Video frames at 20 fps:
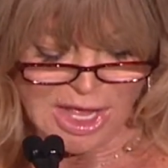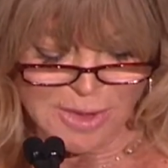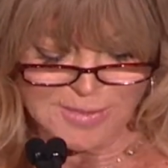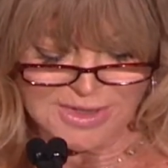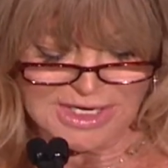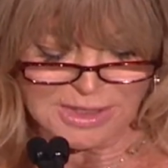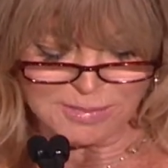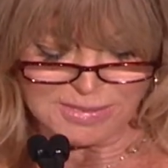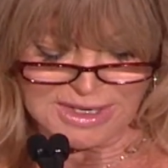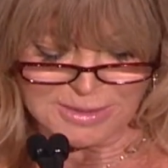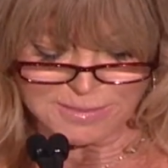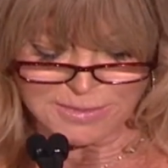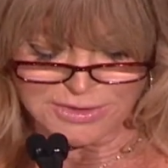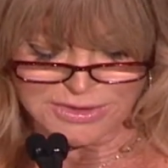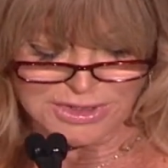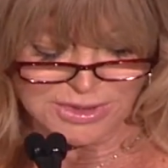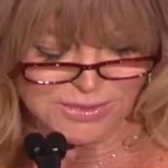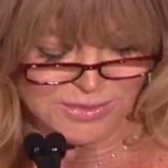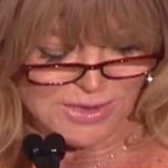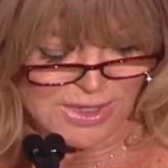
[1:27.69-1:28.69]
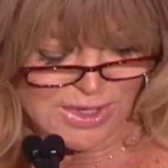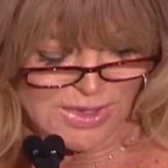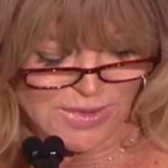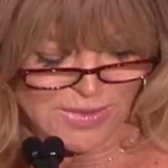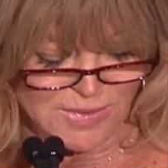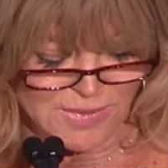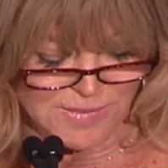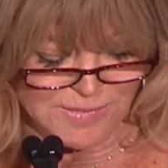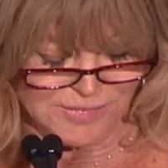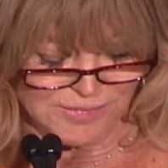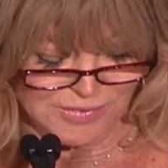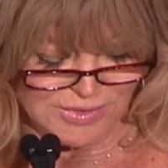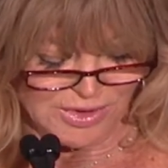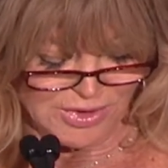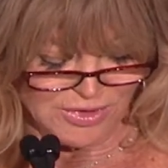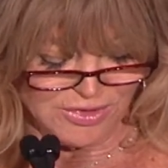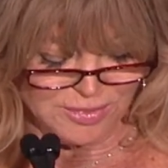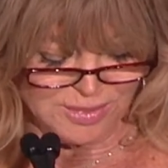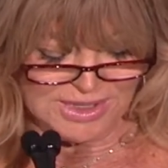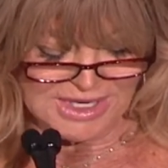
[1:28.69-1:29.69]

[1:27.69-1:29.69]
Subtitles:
many people do you know who've been